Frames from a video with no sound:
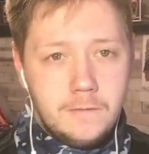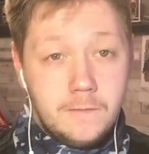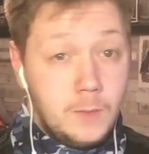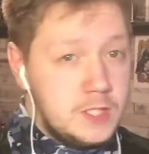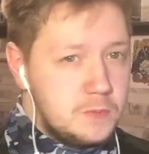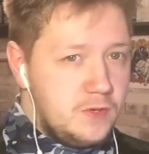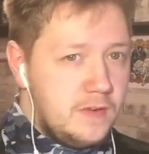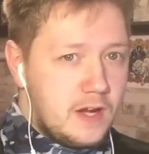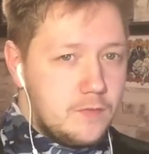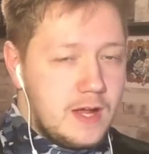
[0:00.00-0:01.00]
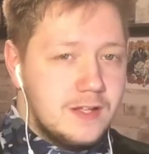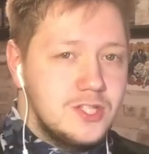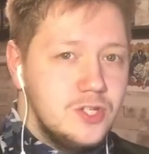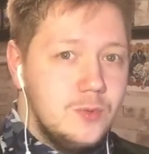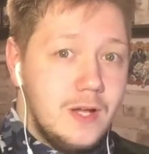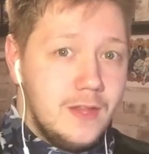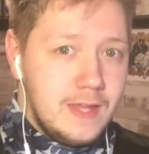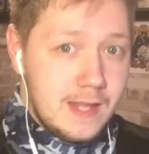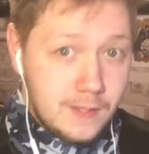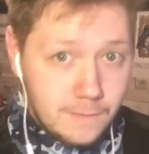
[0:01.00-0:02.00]
for which movie I react to at
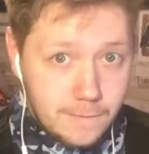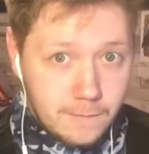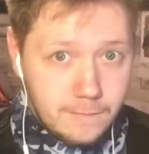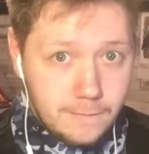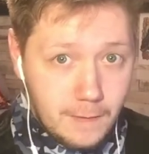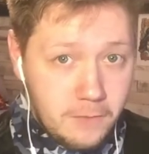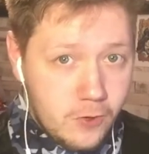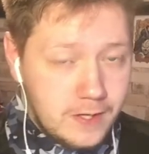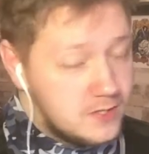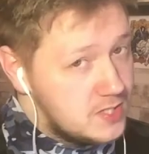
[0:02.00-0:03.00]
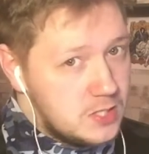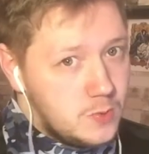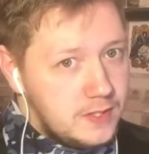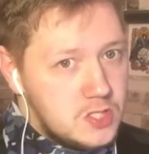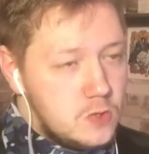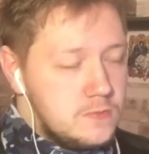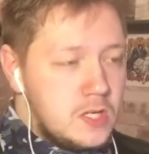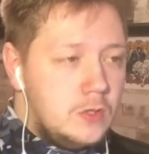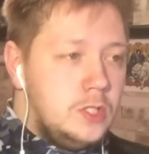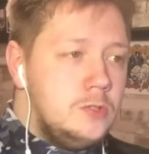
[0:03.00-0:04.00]
the end of February, because that's when this comes
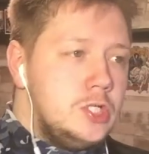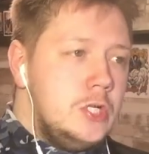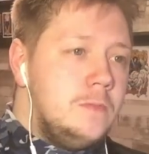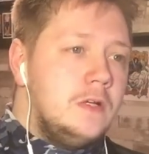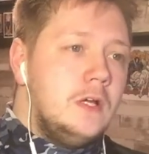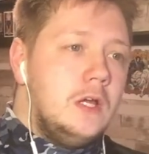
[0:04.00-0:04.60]
out on YouTube.